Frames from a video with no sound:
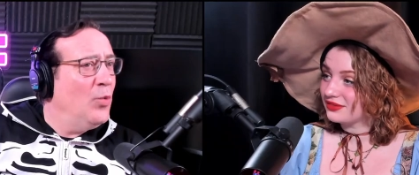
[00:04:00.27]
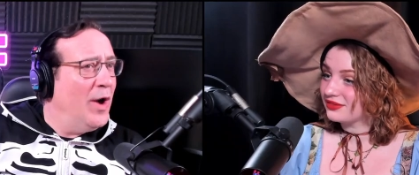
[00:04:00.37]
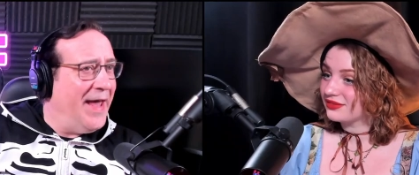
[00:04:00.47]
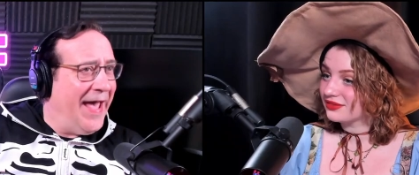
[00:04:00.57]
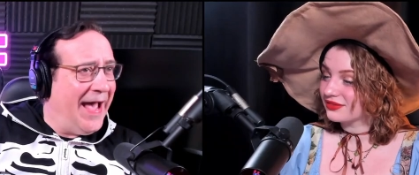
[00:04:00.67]

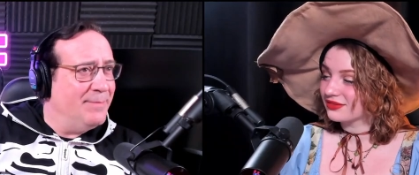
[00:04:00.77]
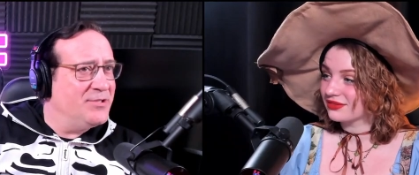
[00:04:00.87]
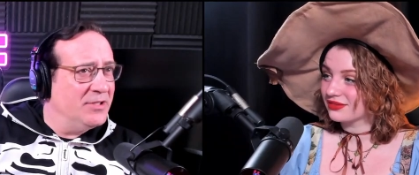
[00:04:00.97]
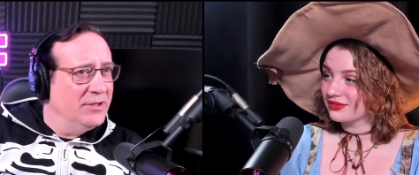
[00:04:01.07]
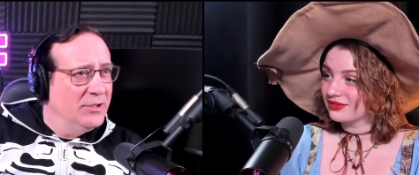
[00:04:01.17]
Speaker 1: what
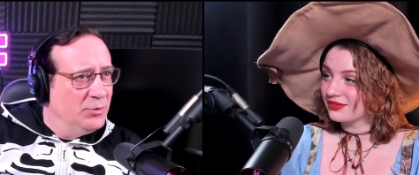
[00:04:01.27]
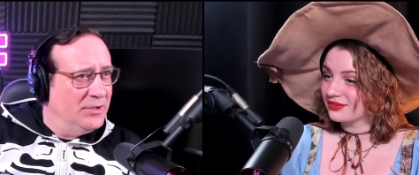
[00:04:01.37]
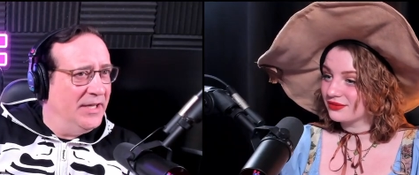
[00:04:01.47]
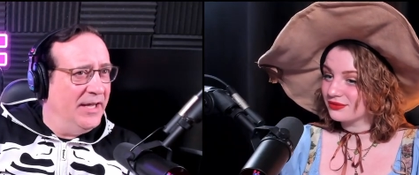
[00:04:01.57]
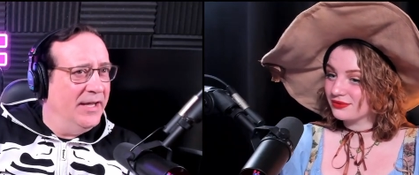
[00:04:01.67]

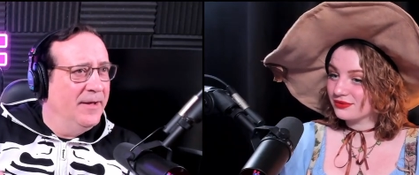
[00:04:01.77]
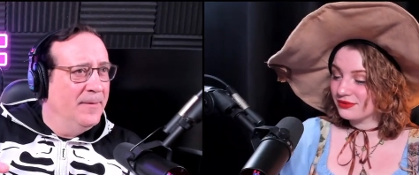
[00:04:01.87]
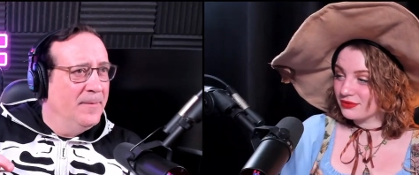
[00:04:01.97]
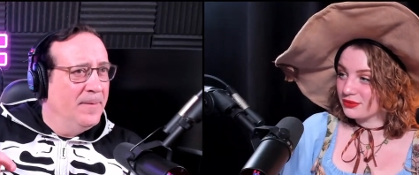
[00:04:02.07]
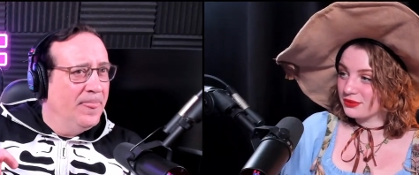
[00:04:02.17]
absolutely
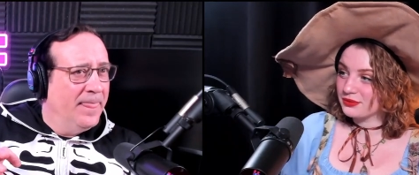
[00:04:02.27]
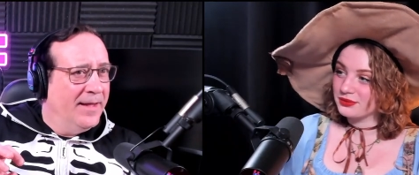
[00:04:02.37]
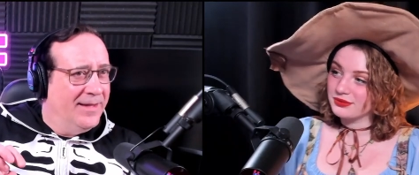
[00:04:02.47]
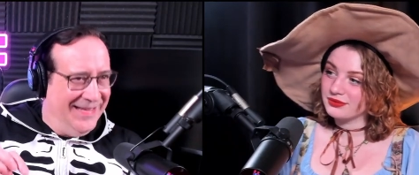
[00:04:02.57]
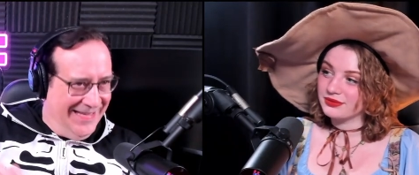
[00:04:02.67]

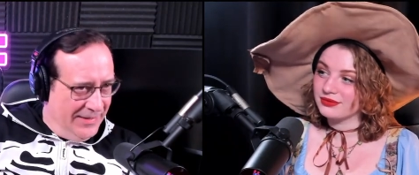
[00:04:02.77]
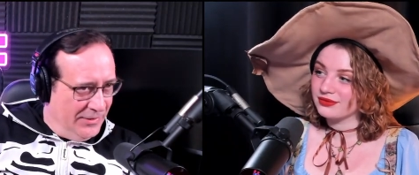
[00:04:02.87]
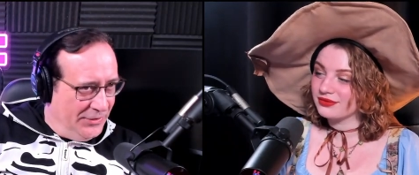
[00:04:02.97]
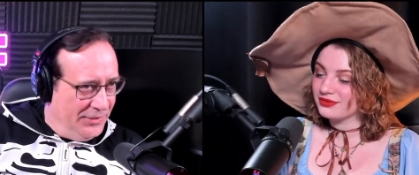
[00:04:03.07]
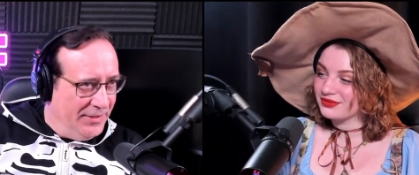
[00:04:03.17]

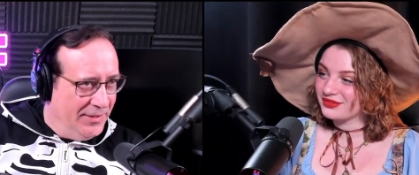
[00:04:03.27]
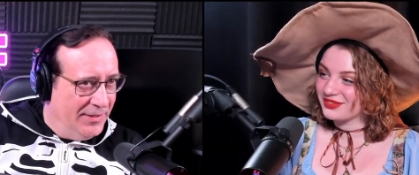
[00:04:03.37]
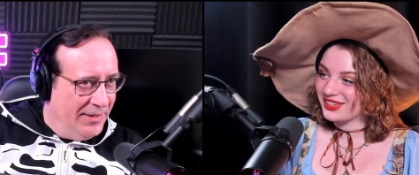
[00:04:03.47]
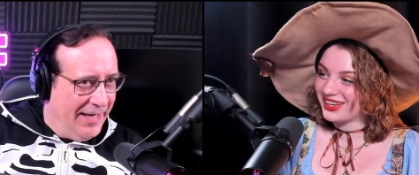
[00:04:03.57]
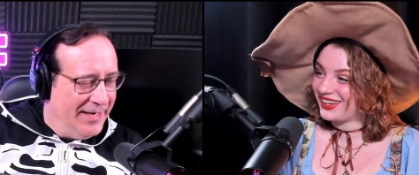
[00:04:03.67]
killed,
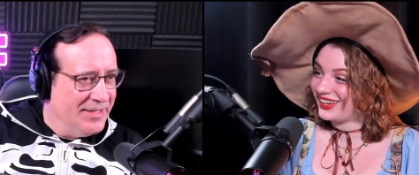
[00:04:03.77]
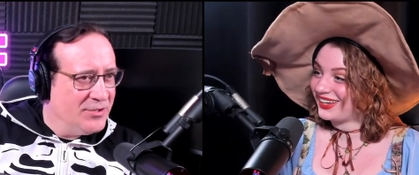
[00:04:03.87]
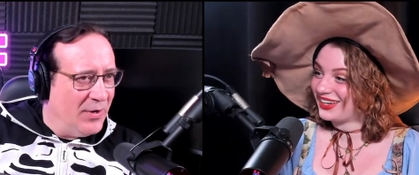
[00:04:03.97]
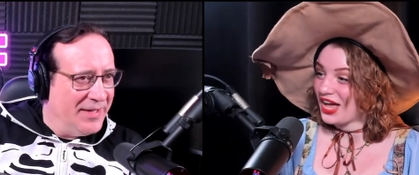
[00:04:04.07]
and, and so I,